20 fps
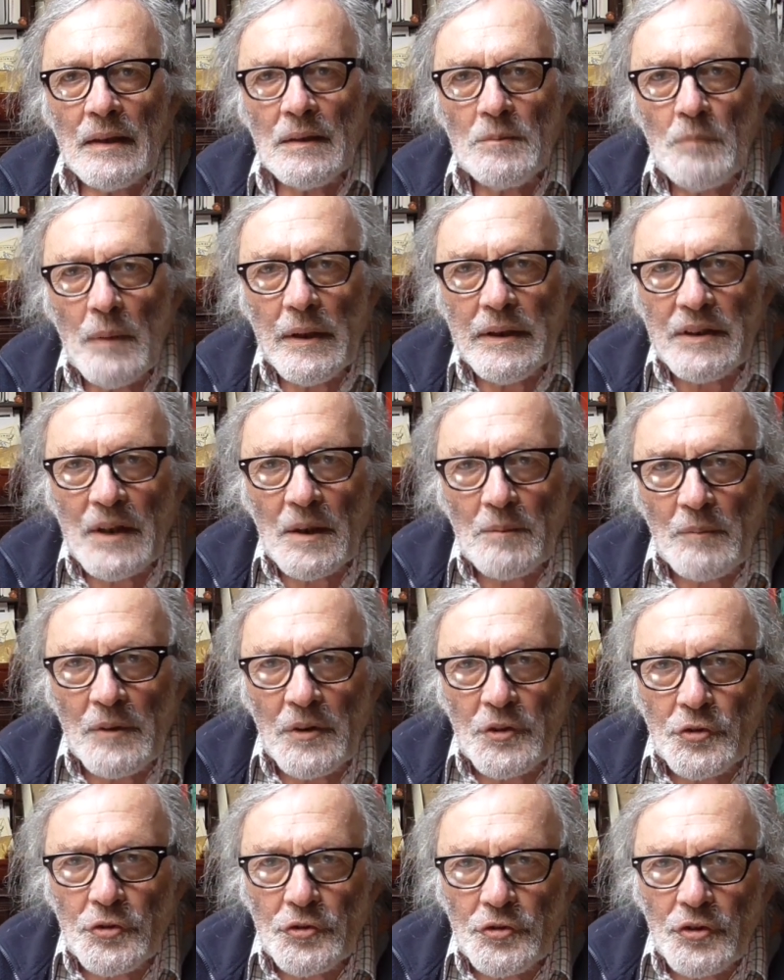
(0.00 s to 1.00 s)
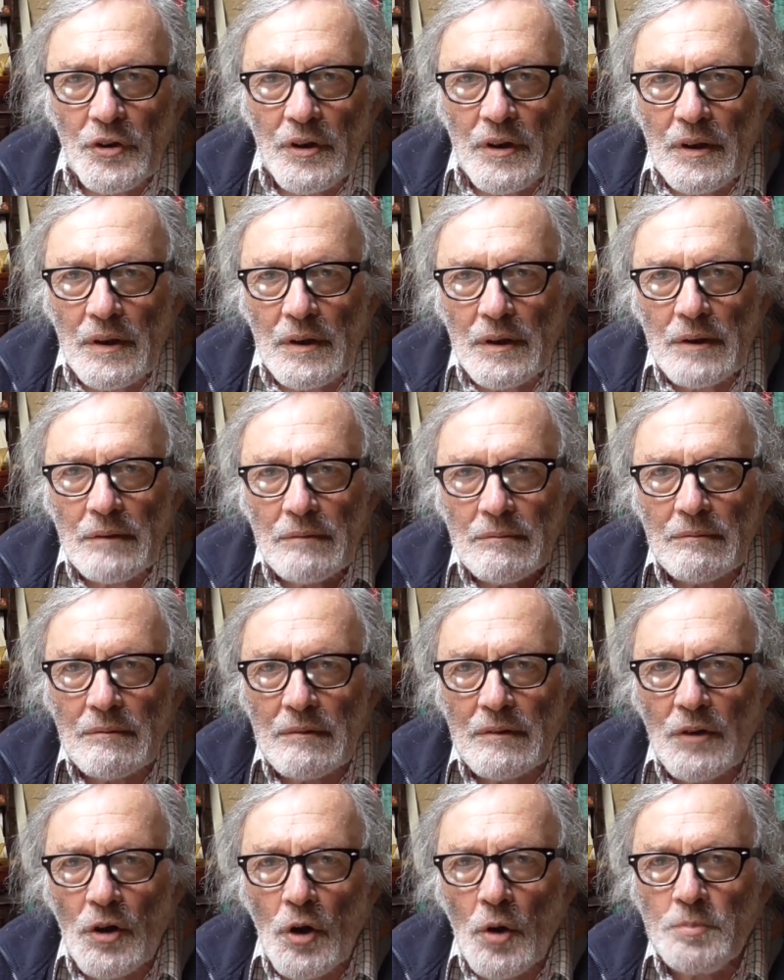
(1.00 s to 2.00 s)
and made up this
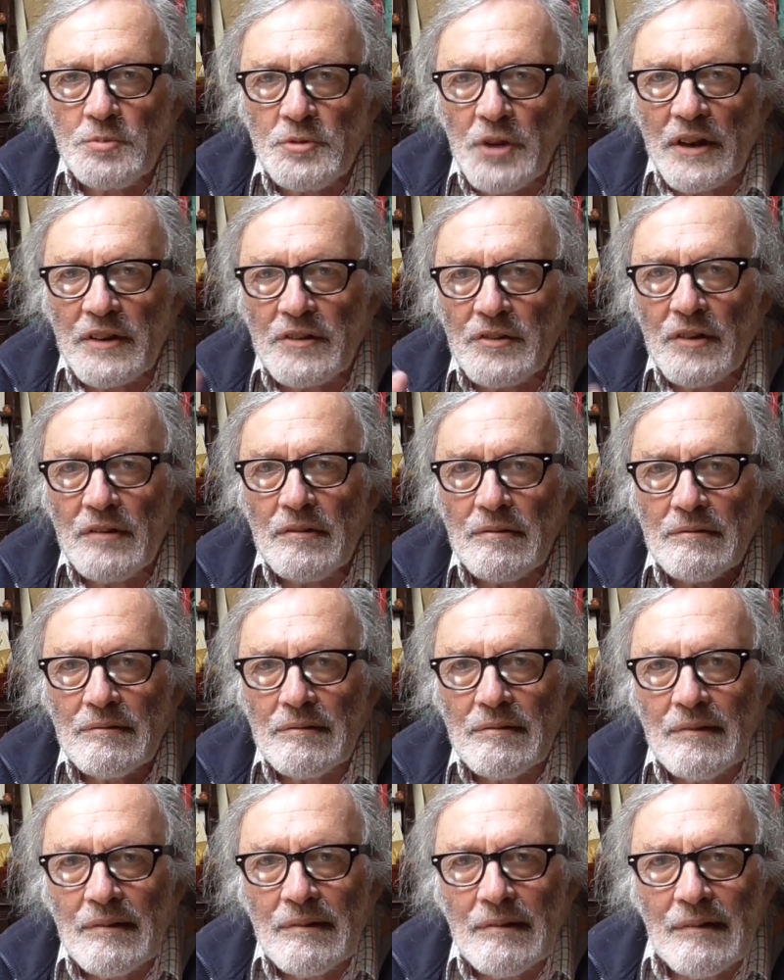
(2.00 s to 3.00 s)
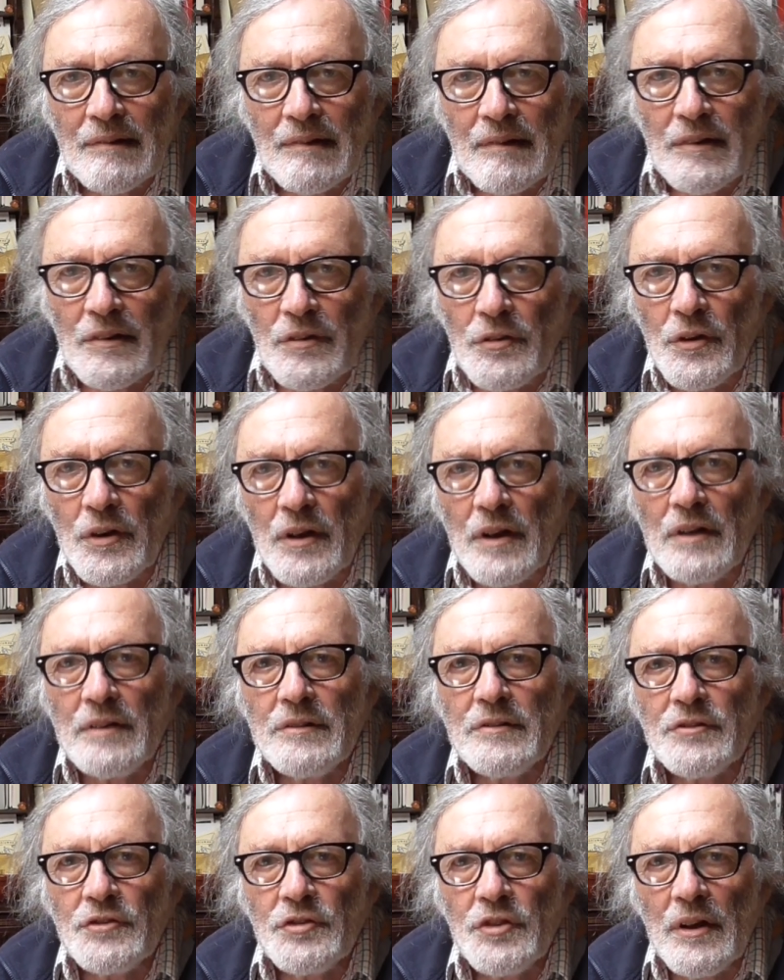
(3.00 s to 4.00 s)
object that
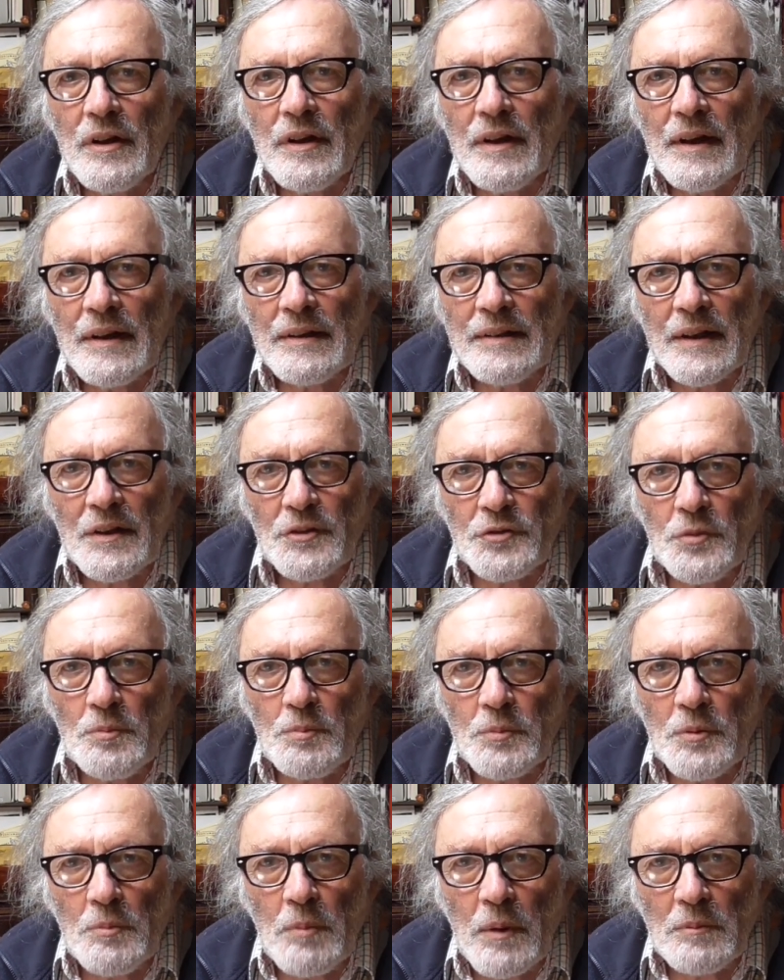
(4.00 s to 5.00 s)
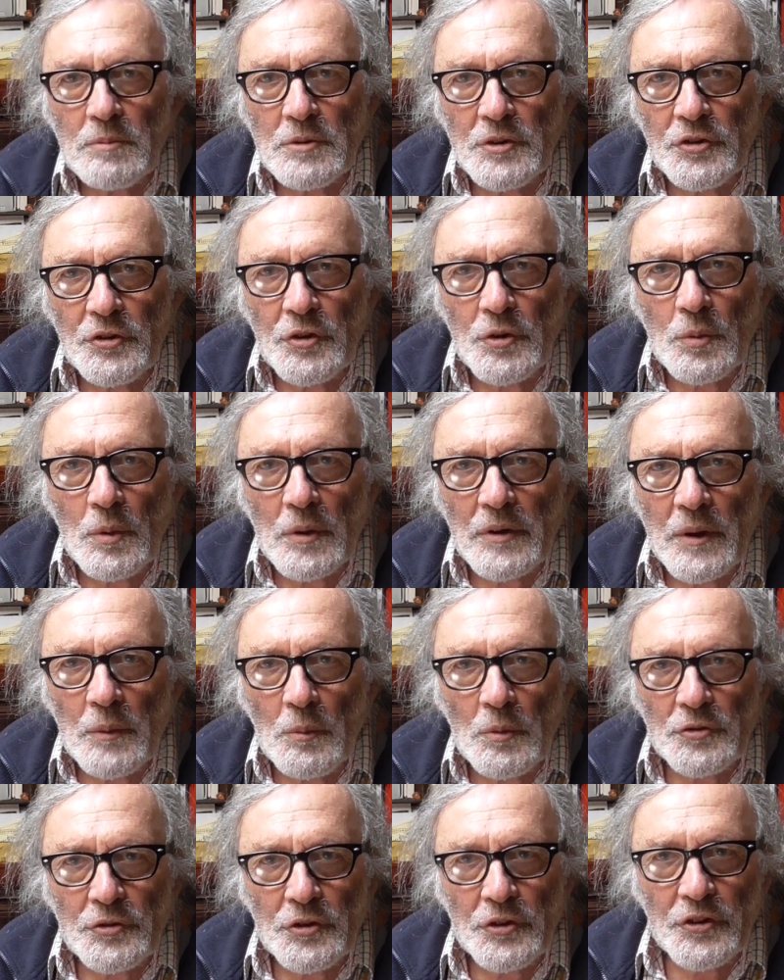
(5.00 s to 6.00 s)
allowed them to be able to do what they
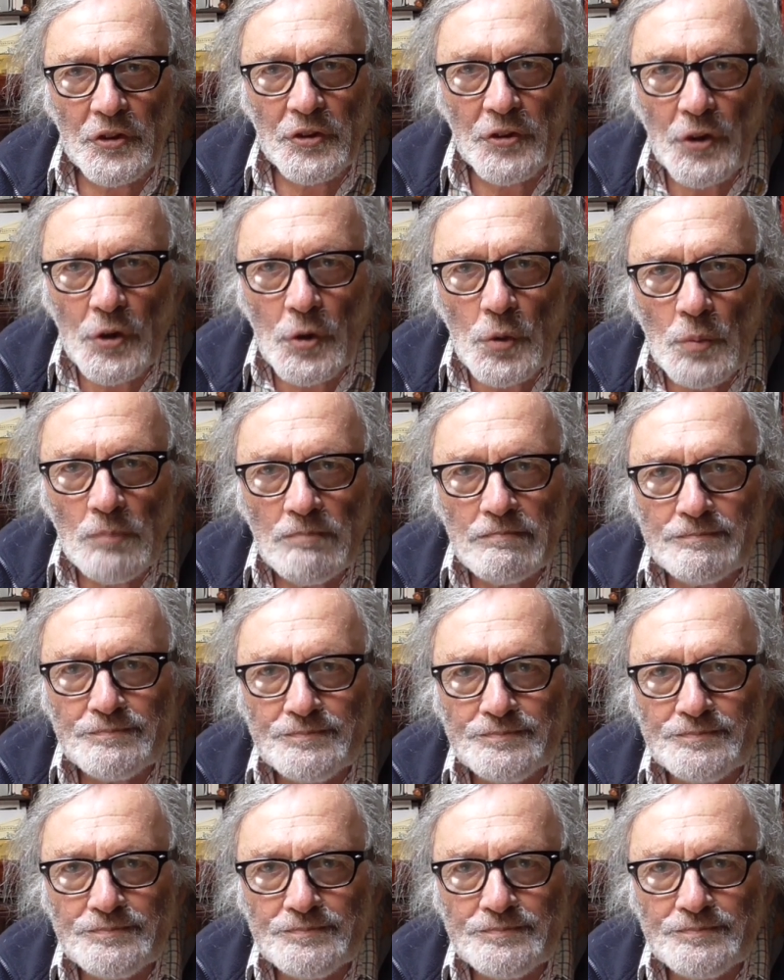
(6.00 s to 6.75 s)
wanted to do.